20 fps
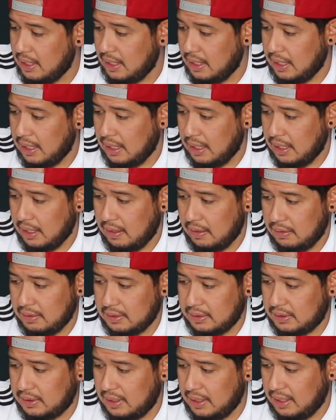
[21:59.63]

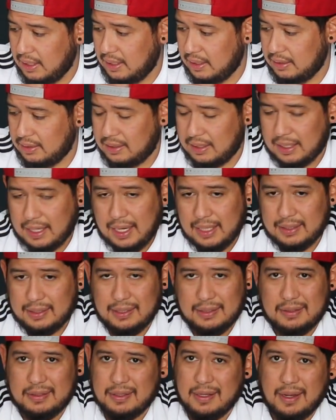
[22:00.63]
Honestly, Tecate
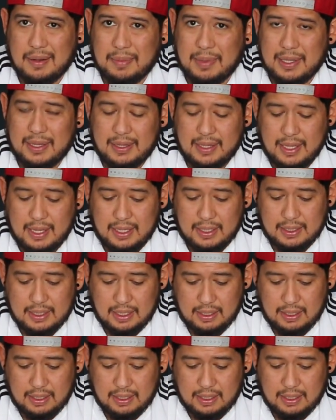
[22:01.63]
is not my thing.